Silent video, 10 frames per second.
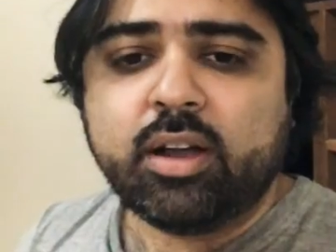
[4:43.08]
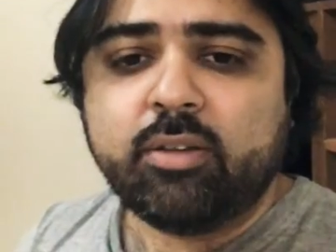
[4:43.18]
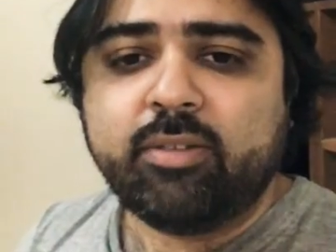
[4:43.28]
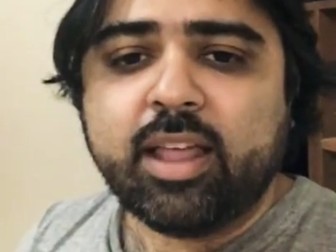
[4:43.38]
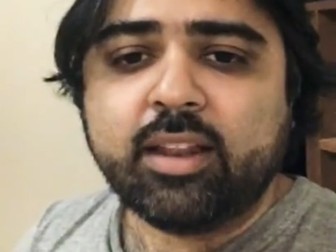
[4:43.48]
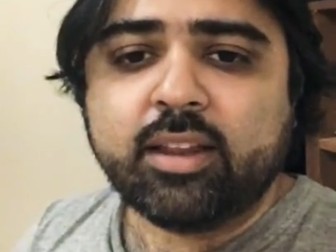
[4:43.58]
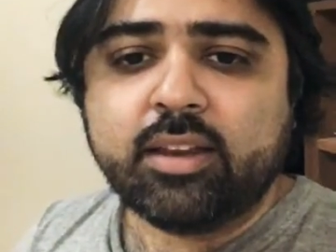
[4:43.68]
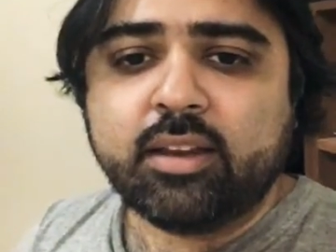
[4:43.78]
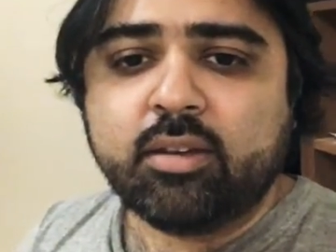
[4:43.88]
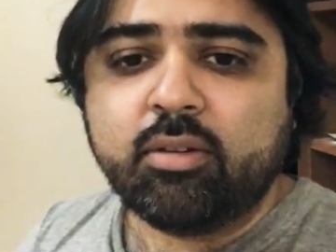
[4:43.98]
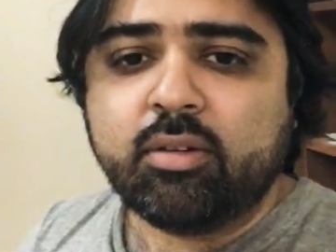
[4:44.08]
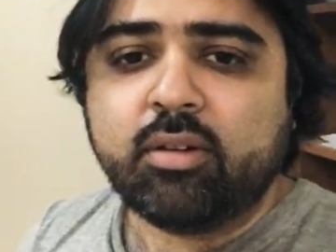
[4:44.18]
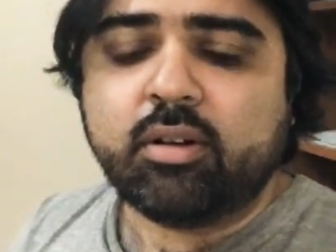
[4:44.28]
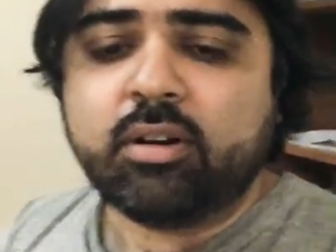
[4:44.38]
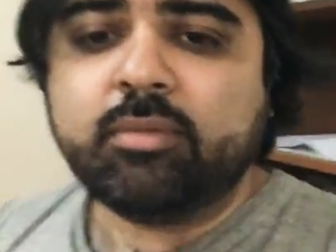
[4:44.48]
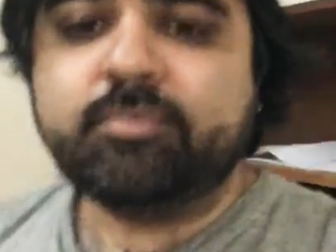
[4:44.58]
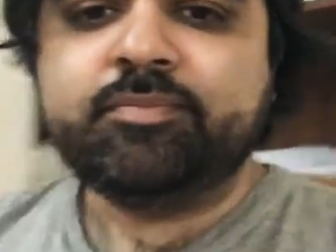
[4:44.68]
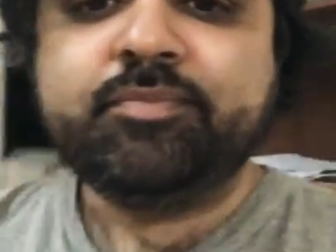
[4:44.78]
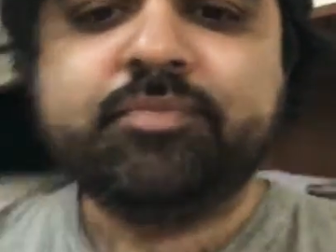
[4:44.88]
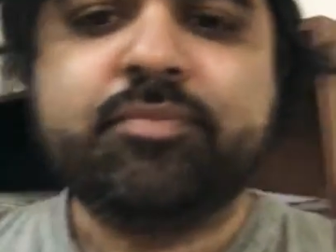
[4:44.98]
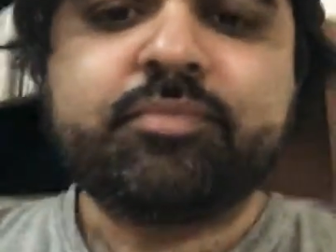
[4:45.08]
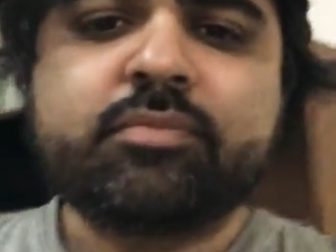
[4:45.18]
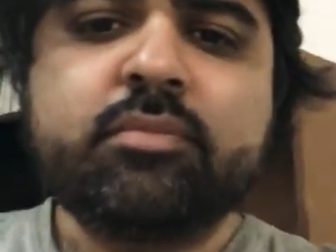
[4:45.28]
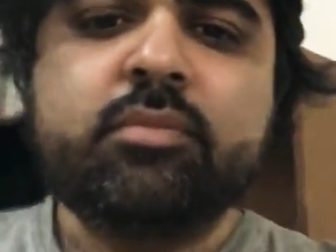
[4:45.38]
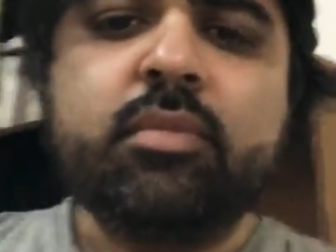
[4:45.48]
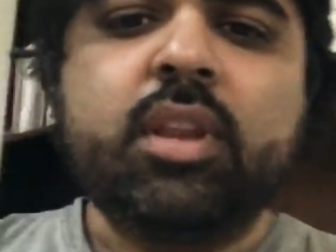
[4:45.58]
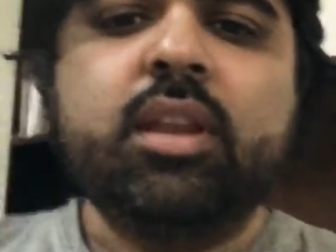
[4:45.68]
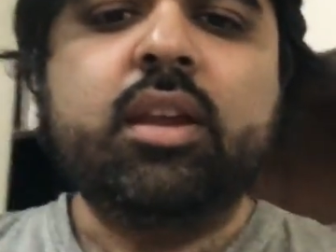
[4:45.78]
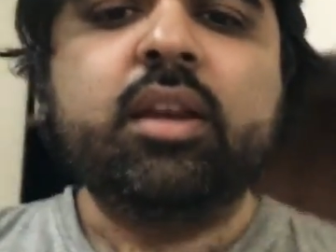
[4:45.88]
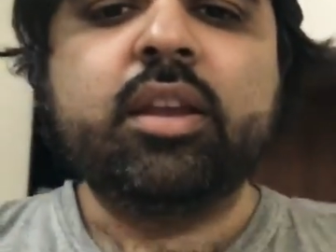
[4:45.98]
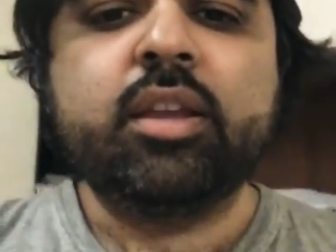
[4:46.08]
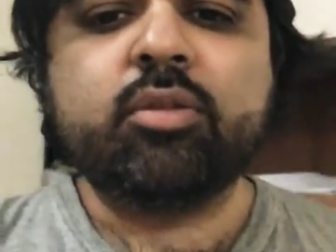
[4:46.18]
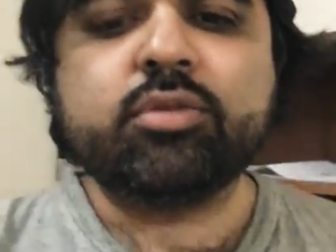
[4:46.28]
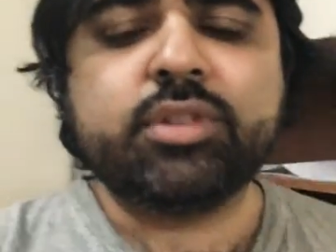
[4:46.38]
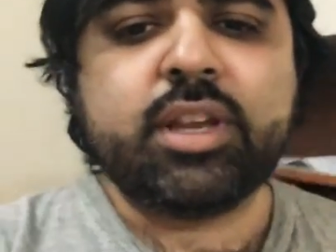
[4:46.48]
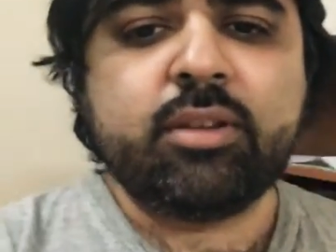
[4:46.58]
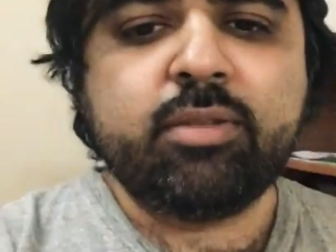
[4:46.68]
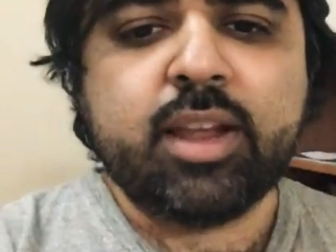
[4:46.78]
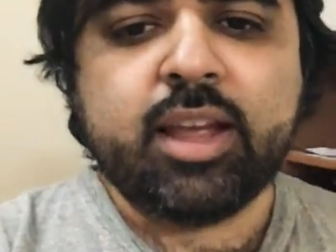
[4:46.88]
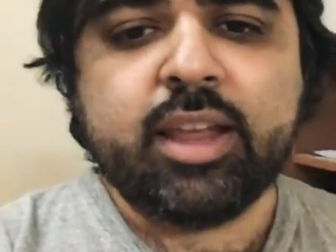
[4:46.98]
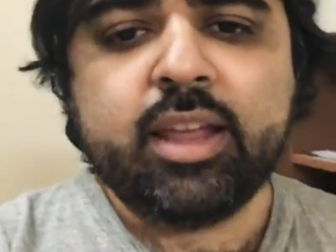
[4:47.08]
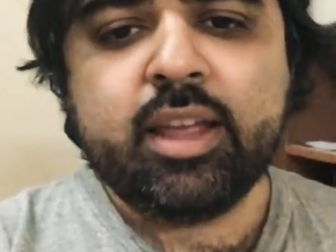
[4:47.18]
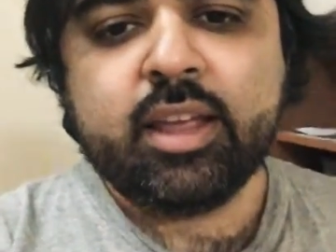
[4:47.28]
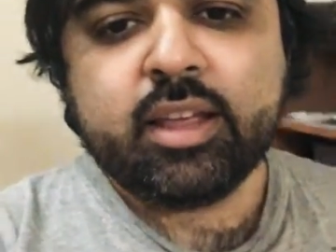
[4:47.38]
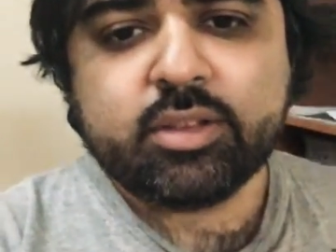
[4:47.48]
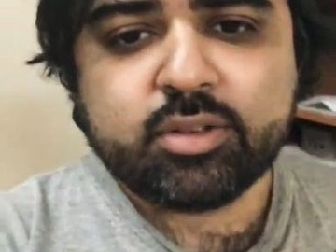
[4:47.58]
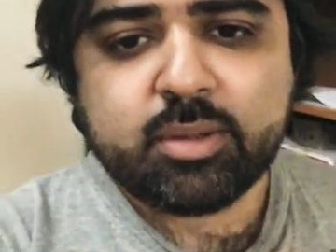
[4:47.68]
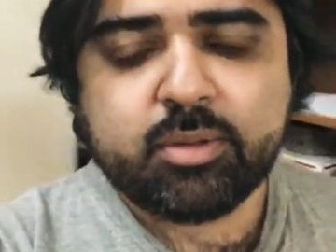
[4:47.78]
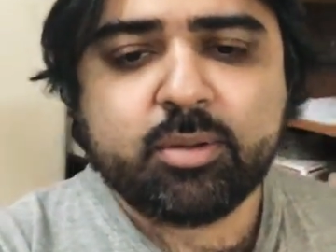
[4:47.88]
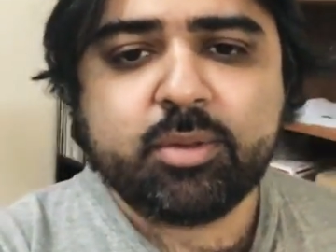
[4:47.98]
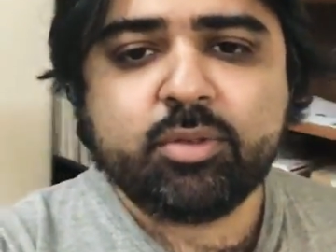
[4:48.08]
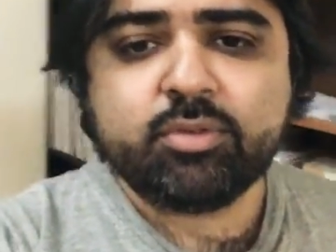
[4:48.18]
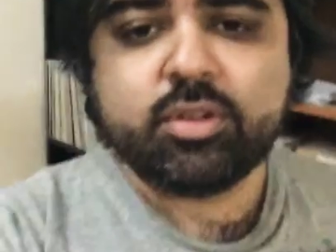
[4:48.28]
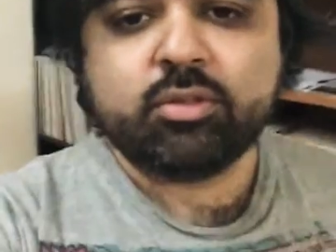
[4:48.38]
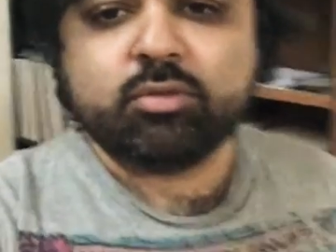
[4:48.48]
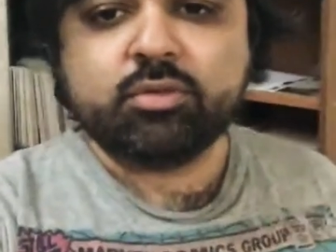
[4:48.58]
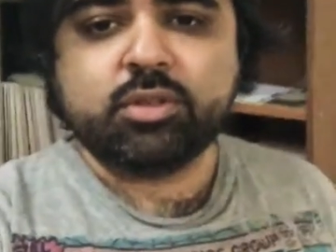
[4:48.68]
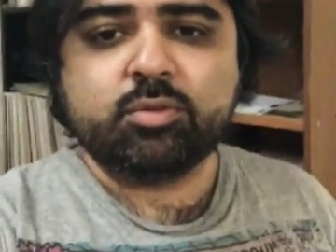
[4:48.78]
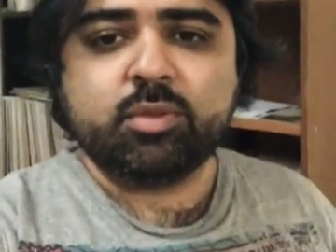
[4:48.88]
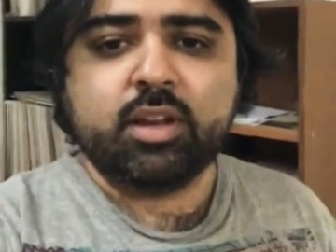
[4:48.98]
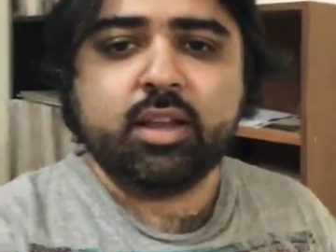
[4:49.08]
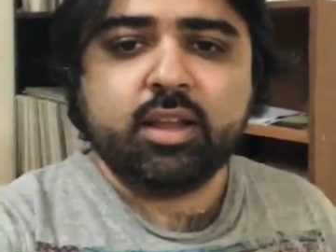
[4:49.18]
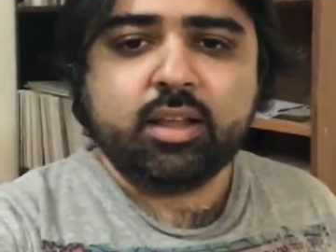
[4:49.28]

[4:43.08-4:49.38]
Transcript: uh, falcon or uh, heroes that fly so i'm going to be using those as well